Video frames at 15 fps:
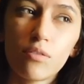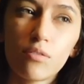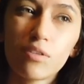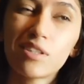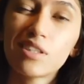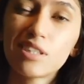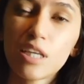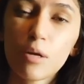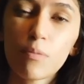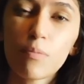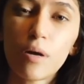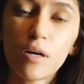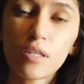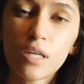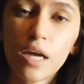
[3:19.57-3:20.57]
Well, it's like
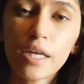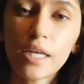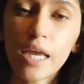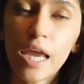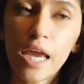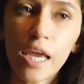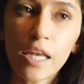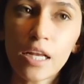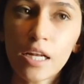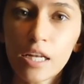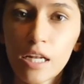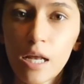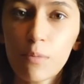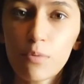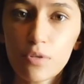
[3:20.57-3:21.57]
about
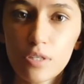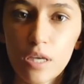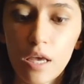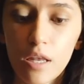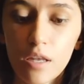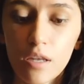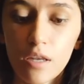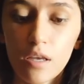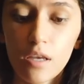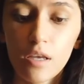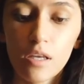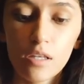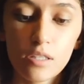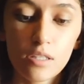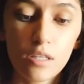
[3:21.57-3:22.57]
98-99%
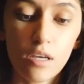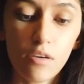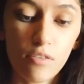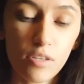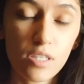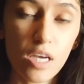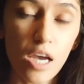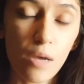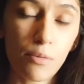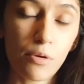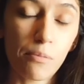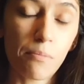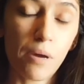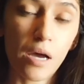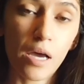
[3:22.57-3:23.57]
of the time
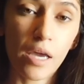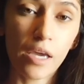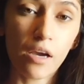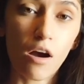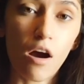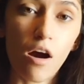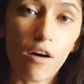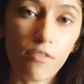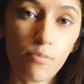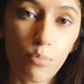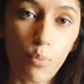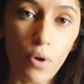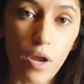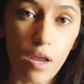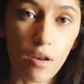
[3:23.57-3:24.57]
you're buying
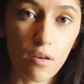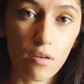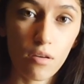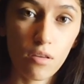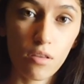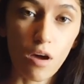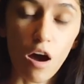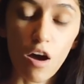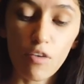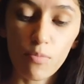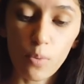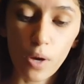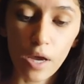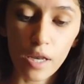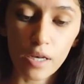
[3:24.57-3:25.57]
off-brand. The
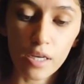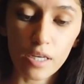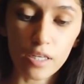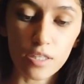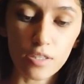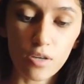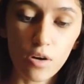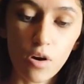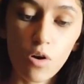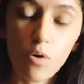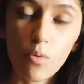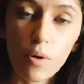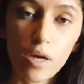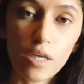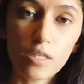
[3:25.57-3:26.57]
off-brand is
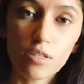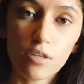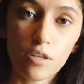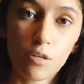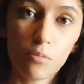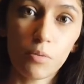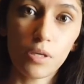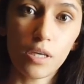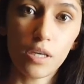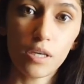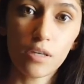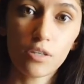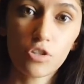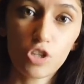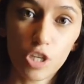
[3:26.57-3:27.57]
always going to be
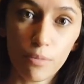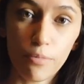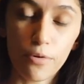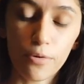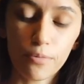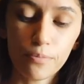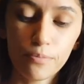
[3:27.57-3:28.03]
cheaper.